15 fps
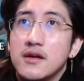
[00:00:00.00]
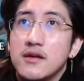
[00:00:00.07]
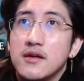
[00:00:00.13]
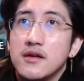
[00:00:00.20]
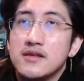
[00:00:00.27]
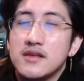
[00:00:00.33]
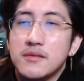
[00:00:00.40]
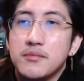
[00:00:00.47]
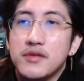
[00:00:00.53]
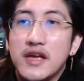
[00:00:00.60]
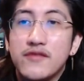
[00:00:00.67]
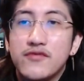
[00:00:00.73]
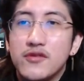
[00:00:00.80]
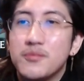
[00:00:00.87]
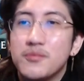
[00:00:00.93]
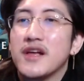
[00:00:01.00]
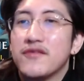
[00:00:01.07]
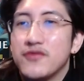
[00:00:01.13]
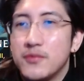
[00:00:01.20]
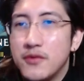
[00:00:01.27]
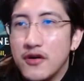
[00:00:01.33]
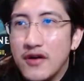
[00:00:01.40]
is it playful
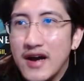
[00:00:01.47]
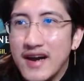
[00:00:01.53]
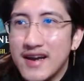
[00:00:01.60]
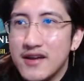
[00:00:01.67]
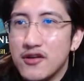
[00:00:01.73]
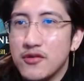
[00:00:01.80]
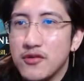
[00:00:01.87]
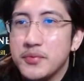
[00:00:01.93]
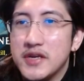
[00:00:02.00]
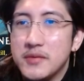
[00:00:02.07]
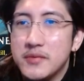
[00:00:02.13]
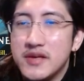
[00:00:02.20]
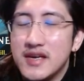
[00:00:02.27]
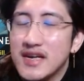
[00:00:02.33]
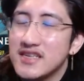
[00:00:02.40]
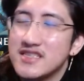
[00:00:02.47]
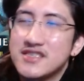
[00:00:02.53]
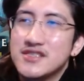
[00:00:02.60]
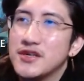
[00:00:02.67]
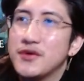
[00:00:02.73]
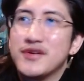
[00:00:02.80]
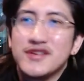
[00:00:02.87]
Mirai or BB? I just
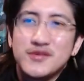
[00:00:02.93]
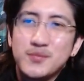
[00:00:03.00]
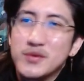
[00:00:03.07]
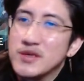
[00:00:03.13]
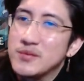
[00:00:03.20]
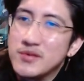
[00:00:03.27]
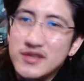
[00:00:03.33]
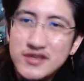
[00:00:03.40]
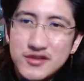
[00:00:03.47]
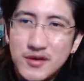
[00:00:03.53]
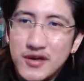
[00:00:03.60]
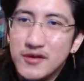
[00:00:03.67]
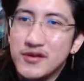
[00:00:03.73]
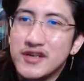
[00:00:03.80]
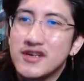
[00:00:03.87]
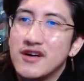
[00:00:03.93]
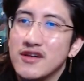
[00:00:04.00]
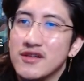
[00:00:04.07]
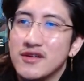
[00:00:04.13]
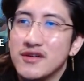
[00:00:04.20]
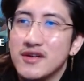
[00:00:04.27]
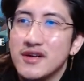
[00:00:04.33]
know it as BB, so I only call
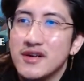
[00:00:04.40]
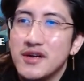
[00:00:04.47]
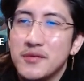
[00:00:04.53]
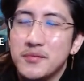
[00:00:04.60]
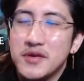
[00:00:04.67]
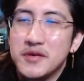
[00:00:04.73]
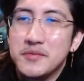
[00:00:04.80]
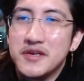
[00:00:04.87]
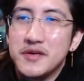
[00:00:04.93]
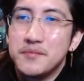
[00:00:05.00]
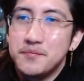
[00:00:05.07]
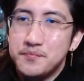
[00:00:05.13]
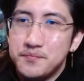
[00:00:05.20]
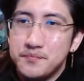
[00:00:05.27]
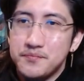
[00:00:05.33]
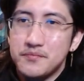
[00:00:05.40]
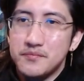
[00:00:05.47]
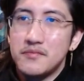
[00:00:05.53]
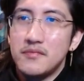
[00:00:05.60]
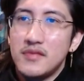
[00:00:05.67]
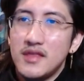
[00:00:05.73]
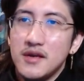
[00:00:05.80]
her BB.
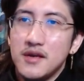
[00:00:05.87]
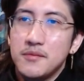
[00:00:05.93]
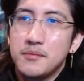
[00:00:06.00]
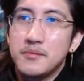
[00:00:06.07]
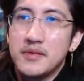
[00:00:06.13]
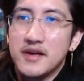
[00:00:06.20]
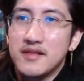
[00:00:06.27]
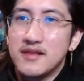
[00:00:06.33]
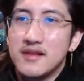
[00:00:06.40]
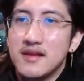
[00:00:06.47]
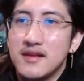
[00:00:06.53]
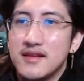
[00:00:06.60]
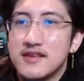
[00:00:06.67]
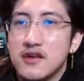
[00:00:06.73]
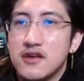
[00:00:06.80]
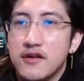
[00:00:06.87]
But this card